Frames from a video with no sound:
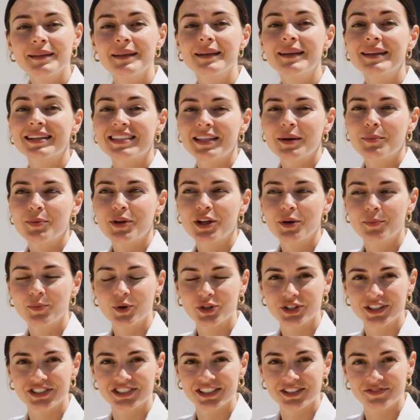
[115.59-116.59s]
Some
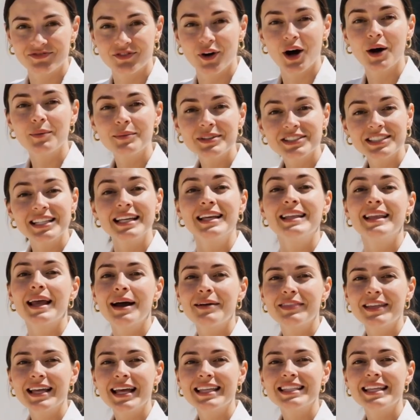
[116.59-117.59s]
community pharmacies
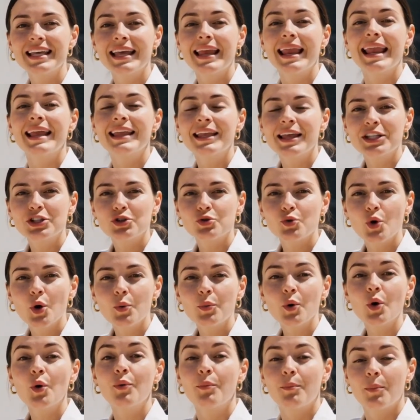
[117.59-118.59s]
have designated
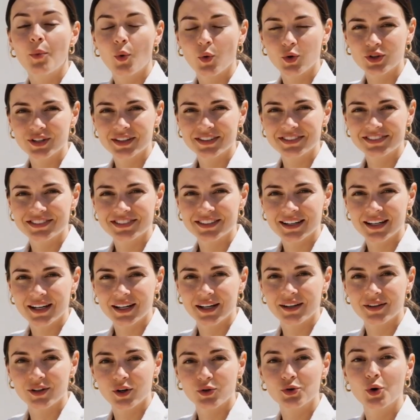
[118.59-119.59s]
drop-off points,
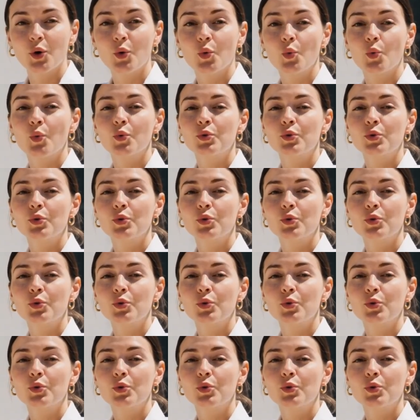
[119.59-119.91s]
though not all